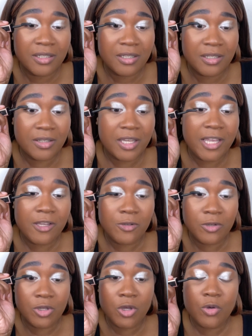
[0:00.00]
Okay,
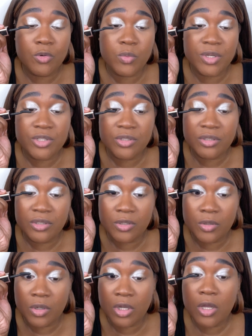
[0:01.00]
or a cold winter look,
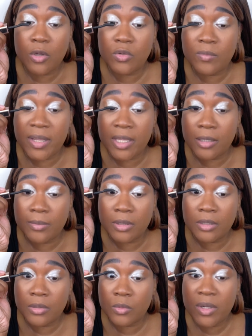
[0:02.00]
or a cold makeup
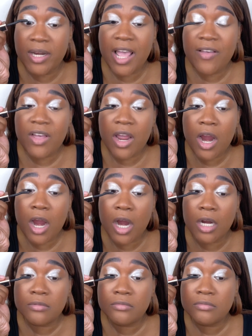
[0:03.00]
look,
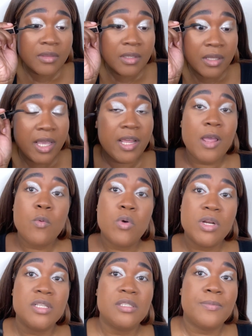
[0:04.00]
whatever. And I
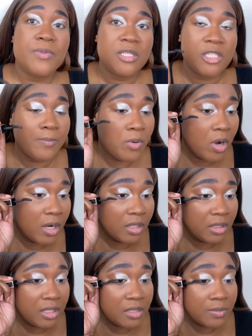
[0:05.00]
wanted something
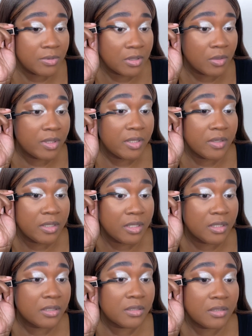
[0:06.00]
sparkly, so here it
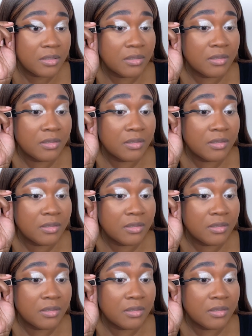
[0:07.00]
is.